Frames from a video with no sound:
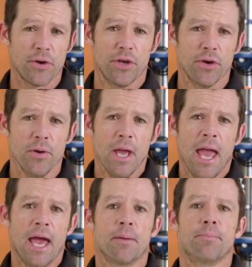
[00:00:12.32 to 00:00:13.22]
you
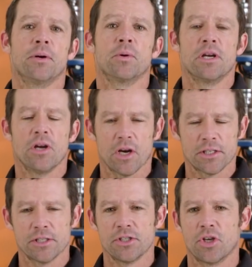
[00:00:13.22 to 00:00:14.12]
how to build a
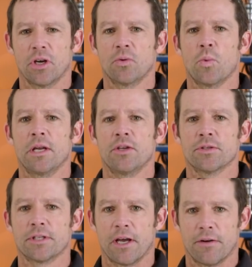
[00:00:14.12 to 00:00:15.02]
nice and solid one
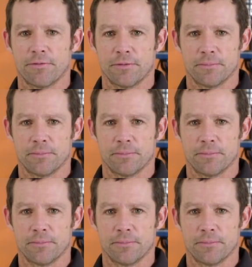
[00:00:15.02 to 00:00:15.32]
yourself.